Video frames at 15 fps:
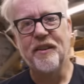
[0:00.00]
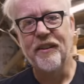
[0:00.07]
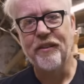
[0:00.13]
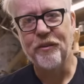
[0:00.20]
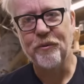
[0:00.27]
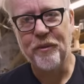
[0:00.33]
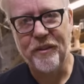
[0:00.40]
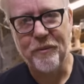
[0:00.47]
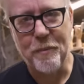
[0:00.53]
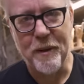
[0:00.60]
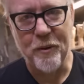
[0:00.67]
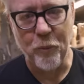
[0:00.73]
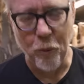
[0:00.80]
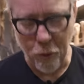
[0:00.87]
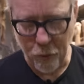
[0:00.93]
Industries
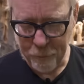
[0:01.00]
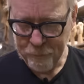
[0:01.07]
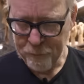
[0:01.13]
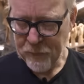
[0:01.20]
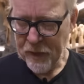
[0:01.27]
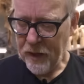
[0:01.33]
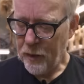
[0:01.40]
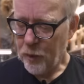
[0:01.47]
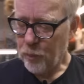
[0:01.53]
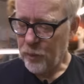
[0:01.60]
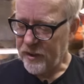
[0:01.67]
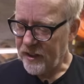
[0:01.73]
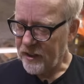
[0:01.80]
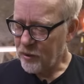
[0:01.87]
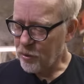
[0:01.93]
bedroll
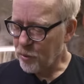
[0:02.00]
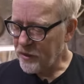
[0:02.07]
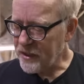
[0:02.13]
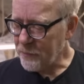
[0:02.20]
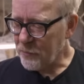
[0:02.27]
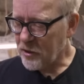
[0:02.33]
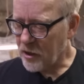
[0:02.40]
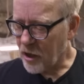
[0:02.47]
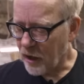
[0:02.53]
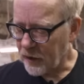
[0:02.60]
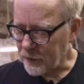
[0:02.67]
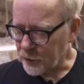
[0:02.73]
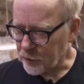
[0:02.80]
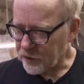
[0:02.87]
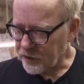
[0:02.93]
with the
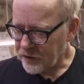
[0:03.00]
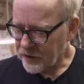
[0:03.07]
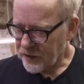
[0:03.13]
cream-colored